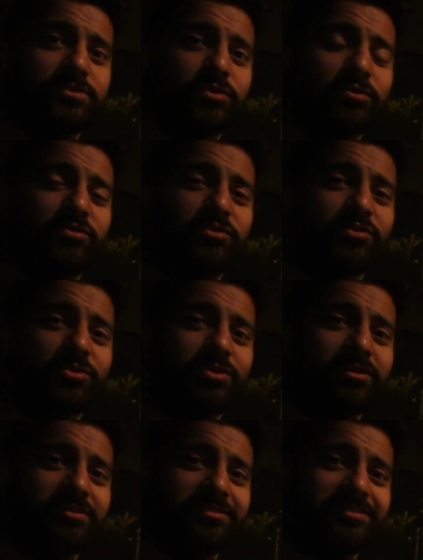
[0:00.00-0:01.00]
Grocery
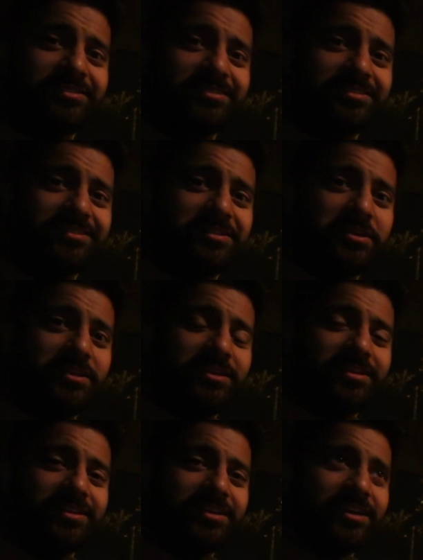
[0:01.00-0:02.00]
Store,
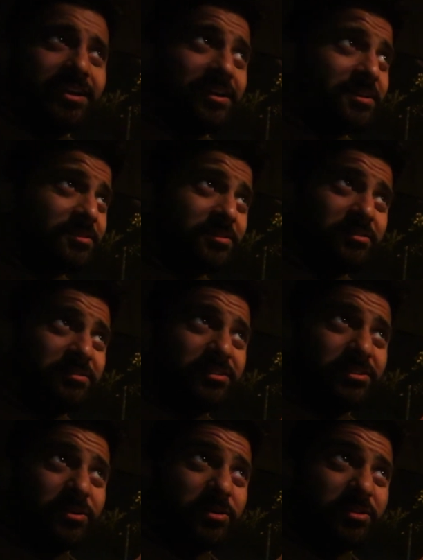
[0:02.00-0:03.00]
uh,
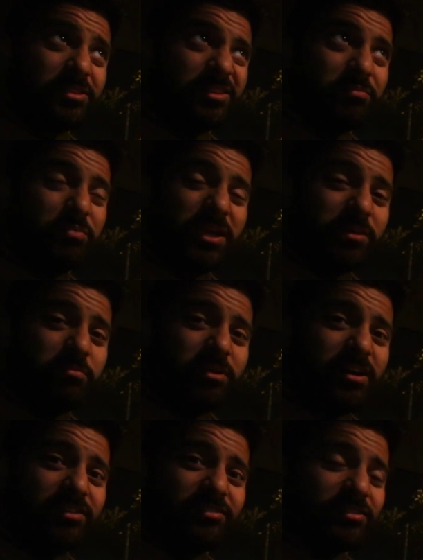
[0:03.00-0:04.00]
near the Pink
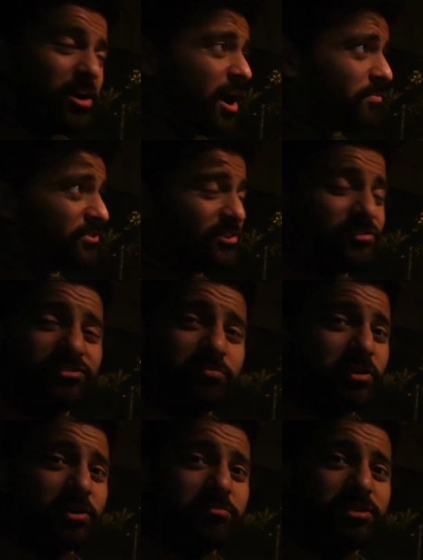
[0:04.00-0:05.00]
Mosque, opposite
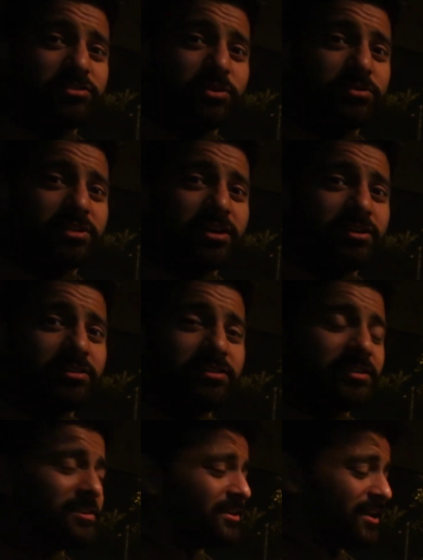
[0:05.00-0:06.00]
Jumeirah Beach Hotel.
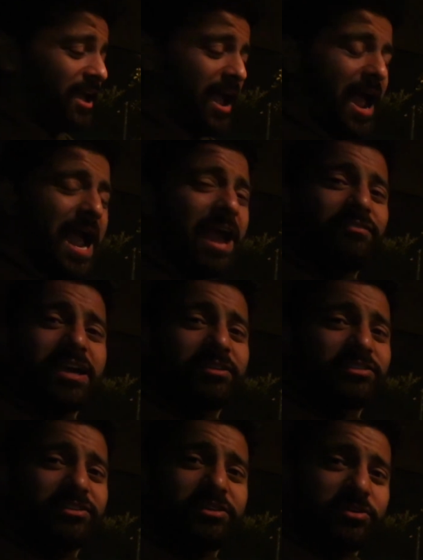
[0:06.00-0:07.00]
I have
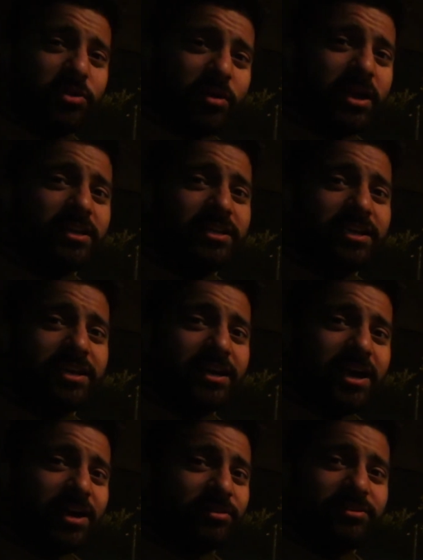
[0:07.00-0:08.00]
actually no
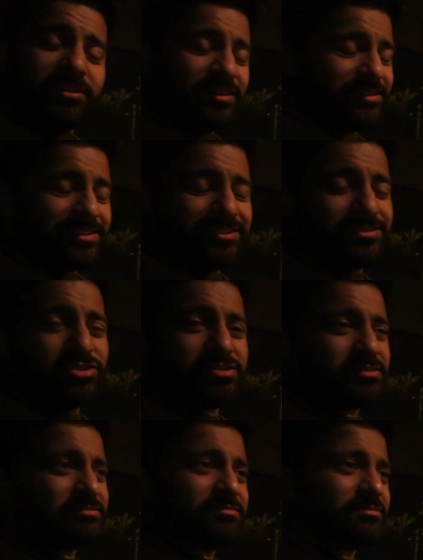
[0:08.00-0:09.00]
idea how you,
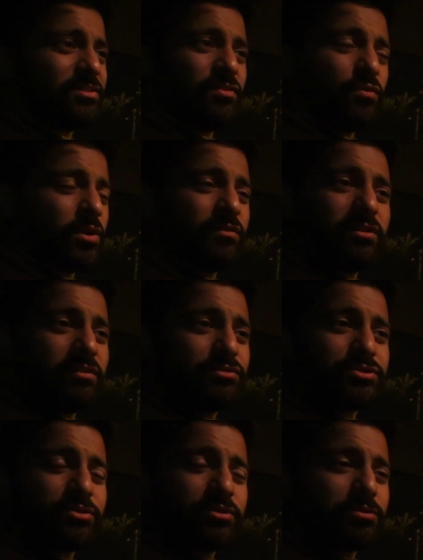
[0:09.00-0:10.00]
just if one of you
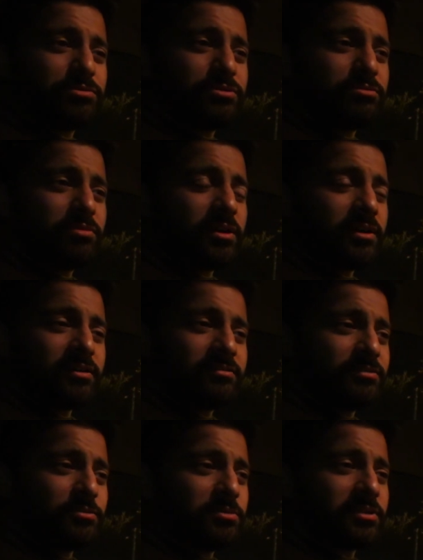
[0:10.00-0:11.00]
ever show up to Dubai,
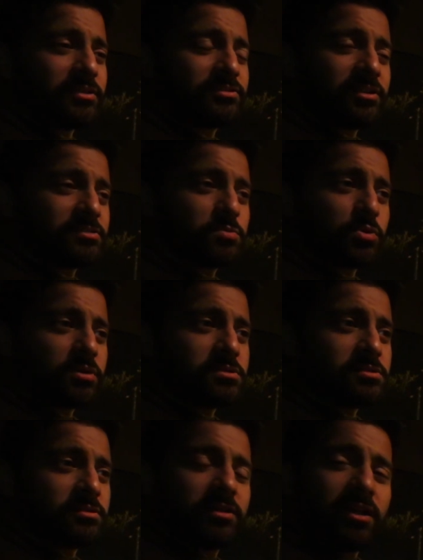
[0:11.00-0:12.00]
you could be like, Jassim, where
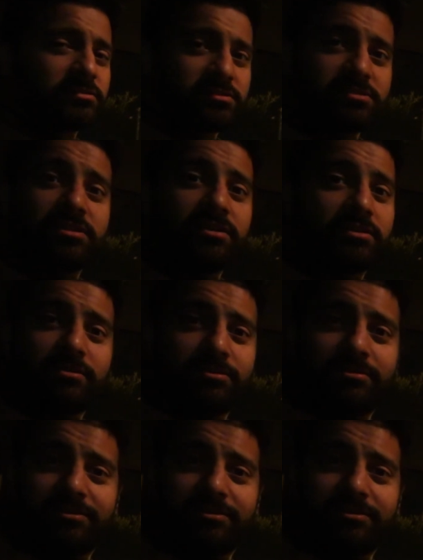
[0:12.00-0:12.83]
is it? I'll just take you.